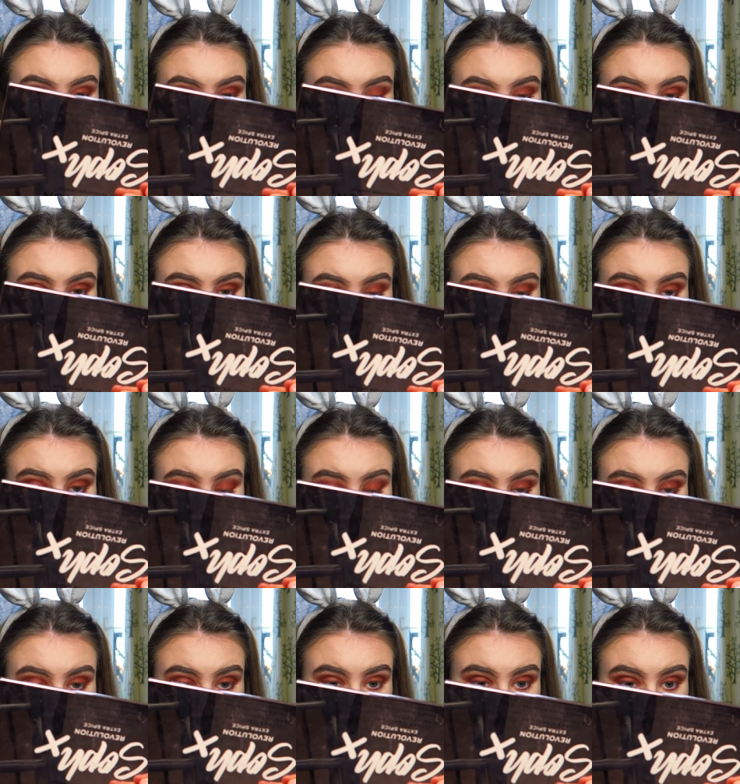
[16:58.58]
the inner
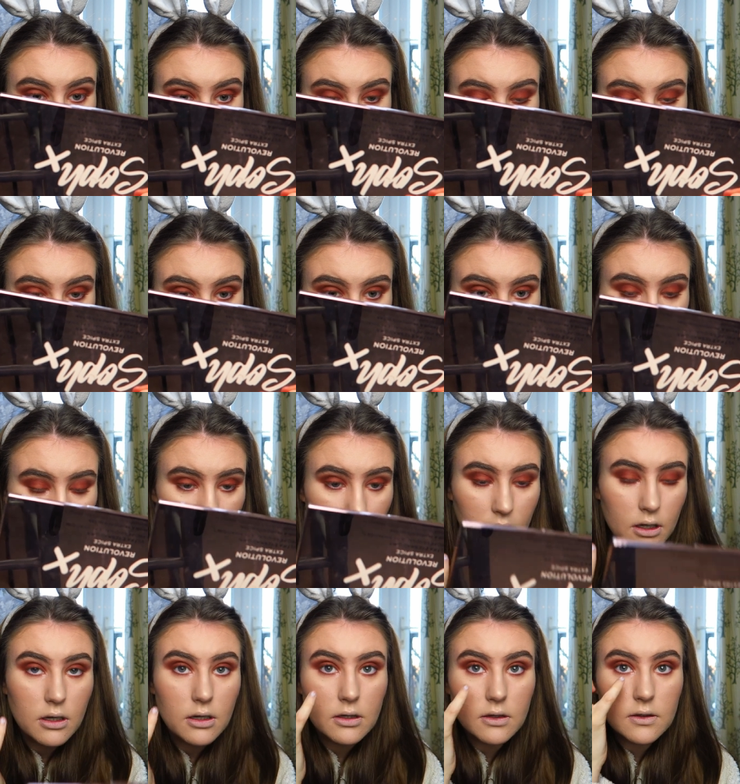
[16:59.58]
corner.
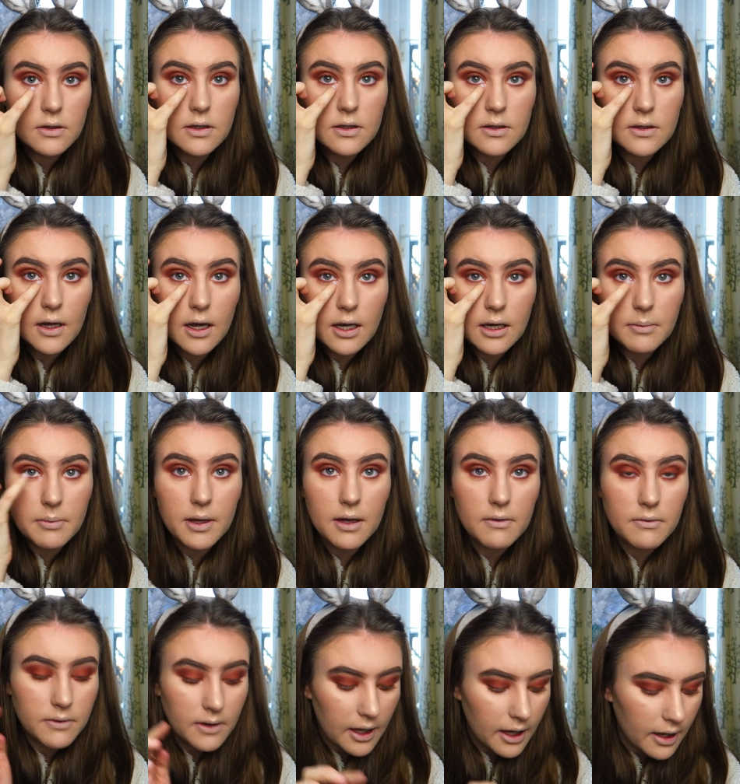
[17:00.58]
Just a tiny bit
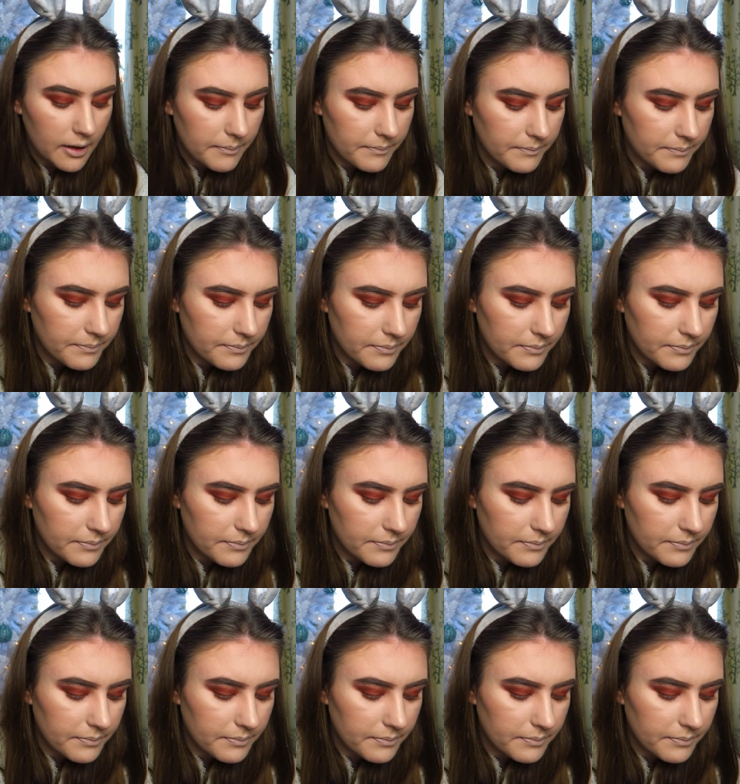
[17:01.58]
of that.